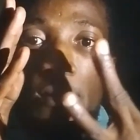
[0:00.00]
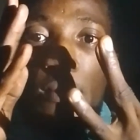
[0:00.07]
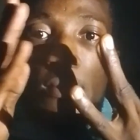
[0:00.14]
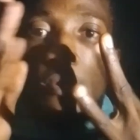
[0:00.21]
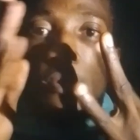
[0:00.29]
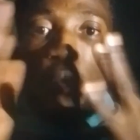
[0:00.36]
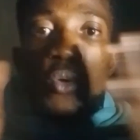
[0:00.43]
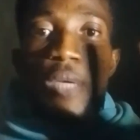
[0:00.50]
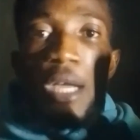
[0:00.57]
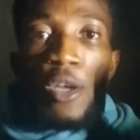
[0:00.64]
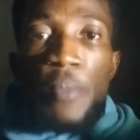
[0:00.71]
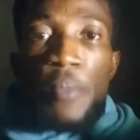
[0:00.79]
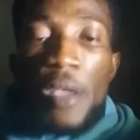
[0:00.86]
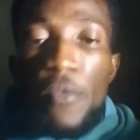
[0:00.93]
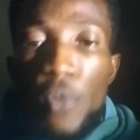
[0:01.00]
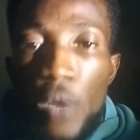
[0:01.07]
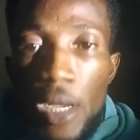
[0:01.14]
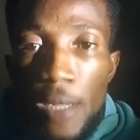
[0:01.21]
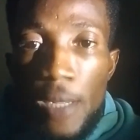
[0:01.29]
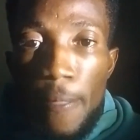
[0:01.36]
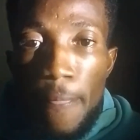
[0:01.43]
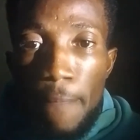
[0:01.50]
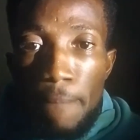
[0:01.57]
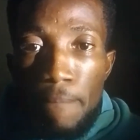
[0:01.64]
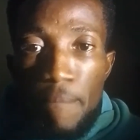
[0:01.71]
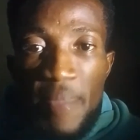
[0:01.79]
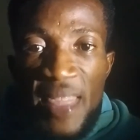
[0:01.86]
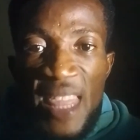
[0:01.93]
So you cannot be everywhere.
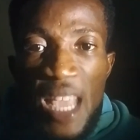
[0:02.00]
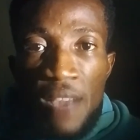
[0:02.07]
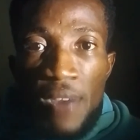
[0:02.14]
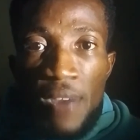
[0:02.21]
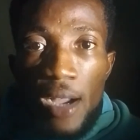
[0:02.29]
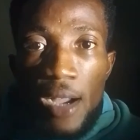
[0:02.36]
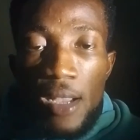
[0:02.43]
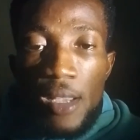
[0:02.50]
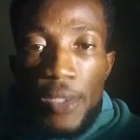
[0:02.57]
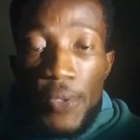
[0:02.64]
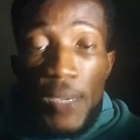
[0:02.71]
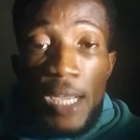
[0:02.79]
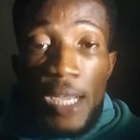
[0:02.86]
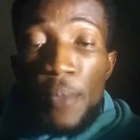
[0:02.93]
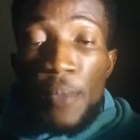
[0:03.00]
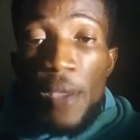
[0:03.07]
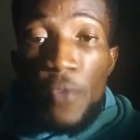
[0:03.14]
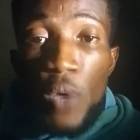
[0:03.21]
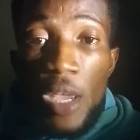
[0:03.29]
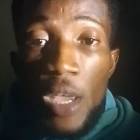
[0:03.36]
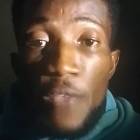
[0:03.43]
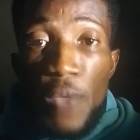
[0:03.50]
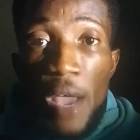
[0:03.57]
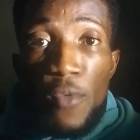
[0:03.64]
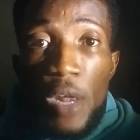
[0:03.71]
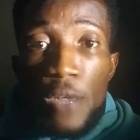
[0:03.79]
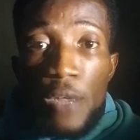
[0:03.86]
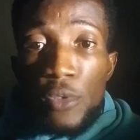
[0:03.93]
Never. You cannot be everywhere. If you're
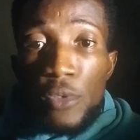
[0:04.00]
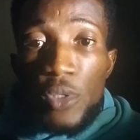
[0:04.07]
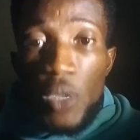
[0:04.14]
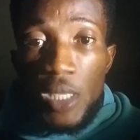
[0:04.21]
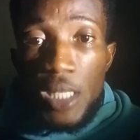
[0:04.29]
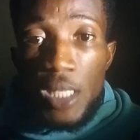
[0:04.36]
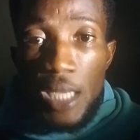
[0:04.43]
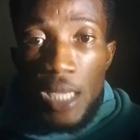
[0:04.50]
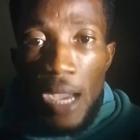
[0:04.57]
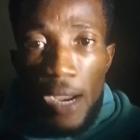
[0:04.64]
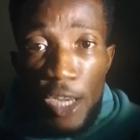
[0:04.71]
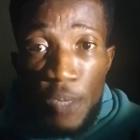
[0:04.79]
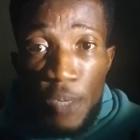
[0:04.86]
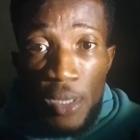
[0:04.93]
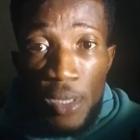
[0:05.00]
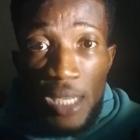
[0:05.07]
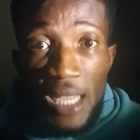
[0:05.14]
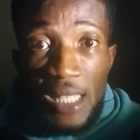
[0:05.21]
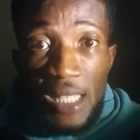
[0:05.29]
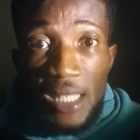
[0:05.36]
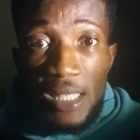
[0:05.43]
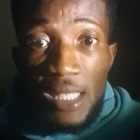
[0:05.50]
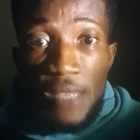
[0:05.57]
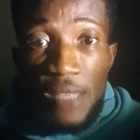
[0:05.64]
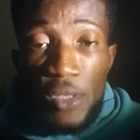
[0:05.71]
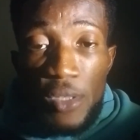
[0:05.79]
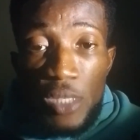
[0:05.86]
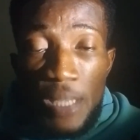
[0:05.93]
everywhere, you won't succeed. How can you be on 8
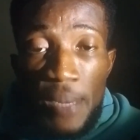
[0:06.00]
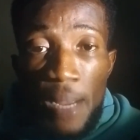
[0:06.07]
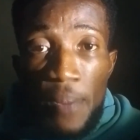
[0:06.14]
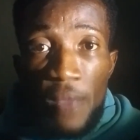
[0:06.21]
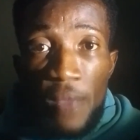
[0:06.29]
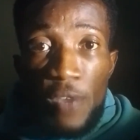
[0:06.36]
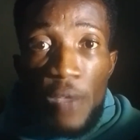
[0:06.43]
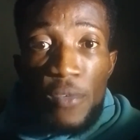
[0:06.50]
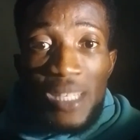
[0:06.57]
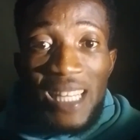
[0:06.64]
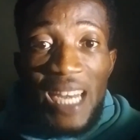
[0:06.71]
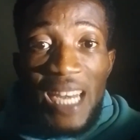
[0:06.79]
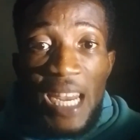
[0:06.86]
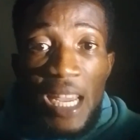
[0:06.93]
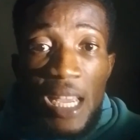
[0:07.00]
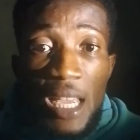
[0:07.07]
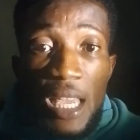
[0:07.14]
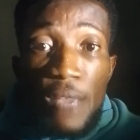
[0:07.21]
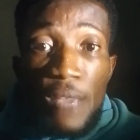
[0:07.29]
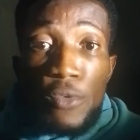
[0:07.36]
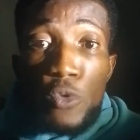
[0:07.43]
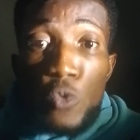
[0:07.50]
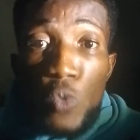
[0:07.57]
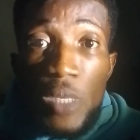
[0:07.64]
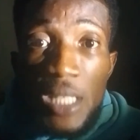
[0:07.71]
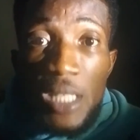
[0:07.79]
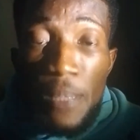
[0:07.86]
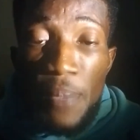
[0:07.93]
different social media platforms? Even 3, even 2
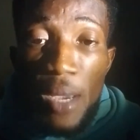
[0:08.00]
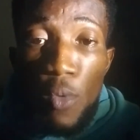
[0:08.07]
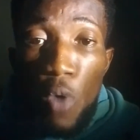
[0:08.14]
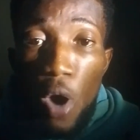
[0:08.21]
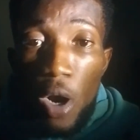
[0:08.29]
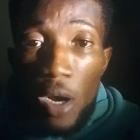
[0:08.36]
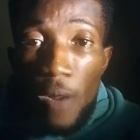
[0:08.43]
is a big work.